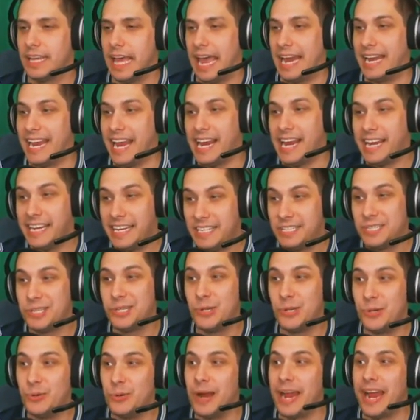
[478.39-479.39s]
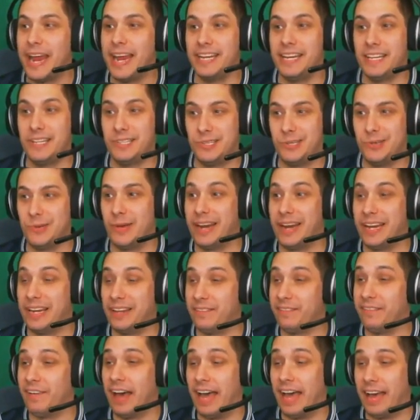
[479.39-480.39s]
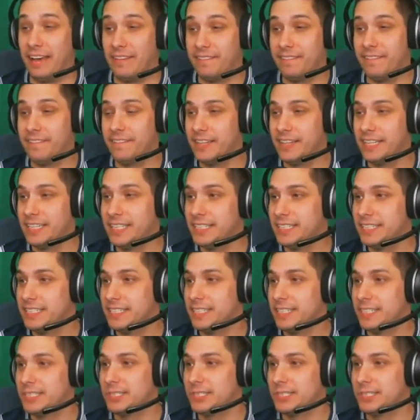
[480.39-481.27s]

I had eighty-two, eighty-two, eighty-five. Ouch.